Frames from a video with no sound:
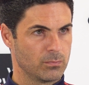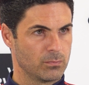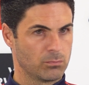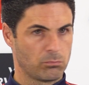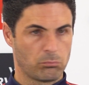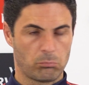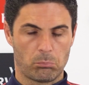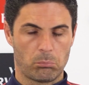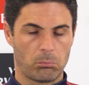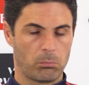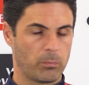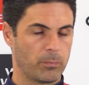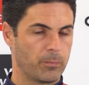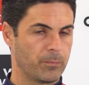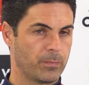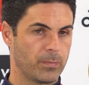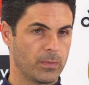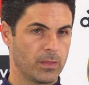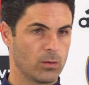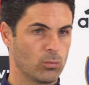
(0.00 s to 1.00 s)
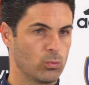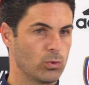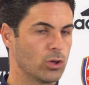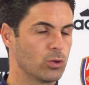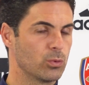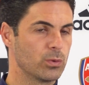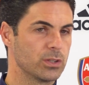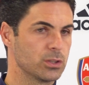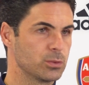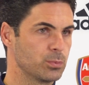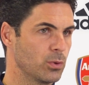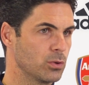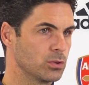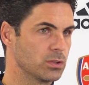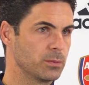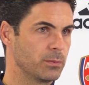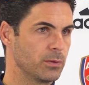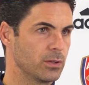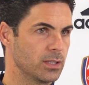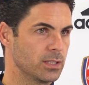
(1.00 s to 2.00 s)
Yeah. We already
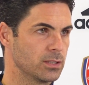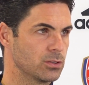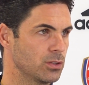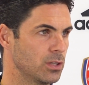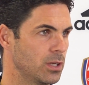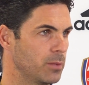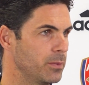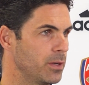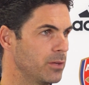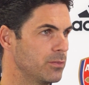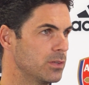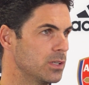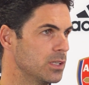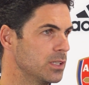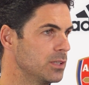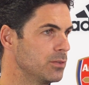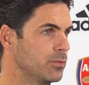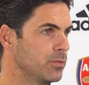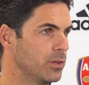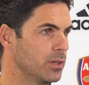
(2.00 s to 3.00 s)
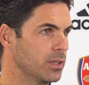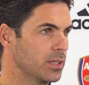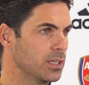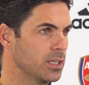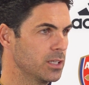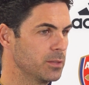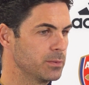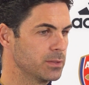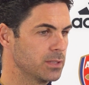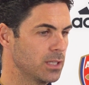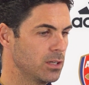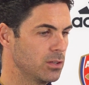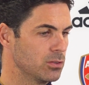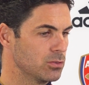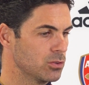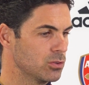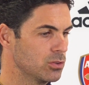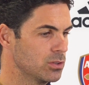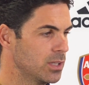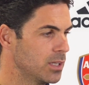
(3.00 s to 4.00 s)
spoke about it. It's going to be a very different game. It's a
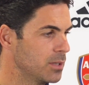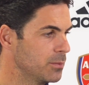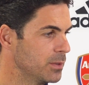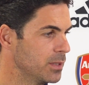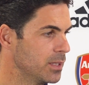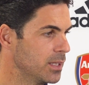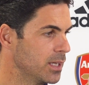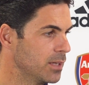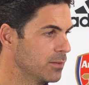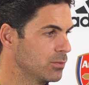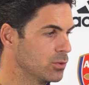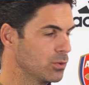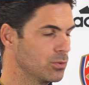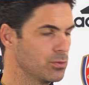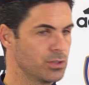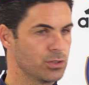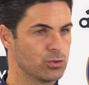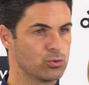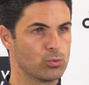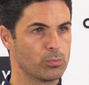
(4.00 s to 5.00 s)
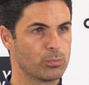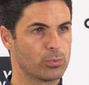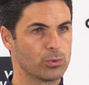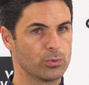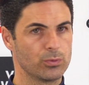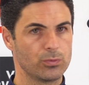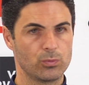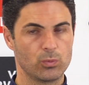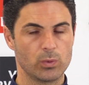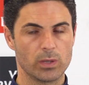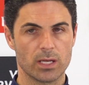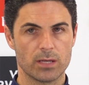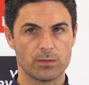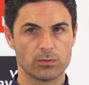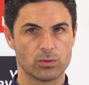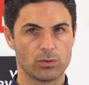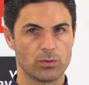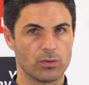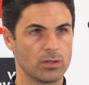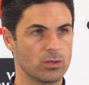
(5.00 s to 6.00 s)
London derby. They have something to prove. We have
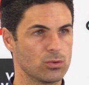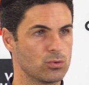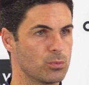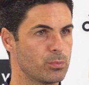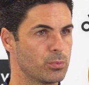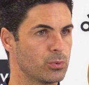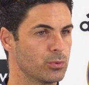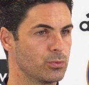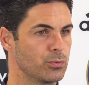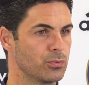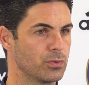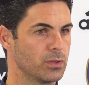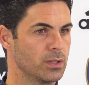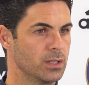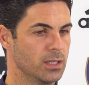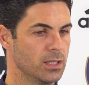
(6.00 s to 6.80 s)
something to prove.